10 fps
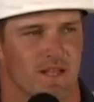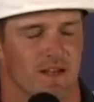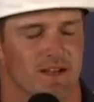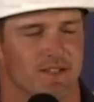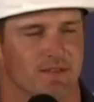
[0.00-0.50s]

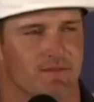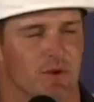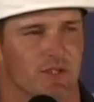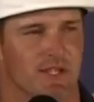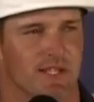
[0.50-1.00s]
was
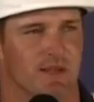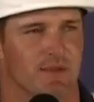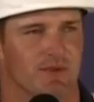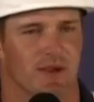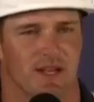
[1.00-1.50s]
unfortunate, and then
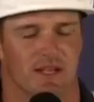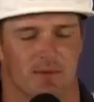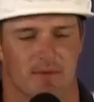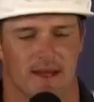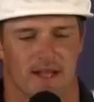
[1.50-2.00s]
misread it
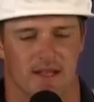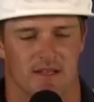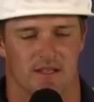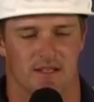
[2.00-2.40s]
coming back.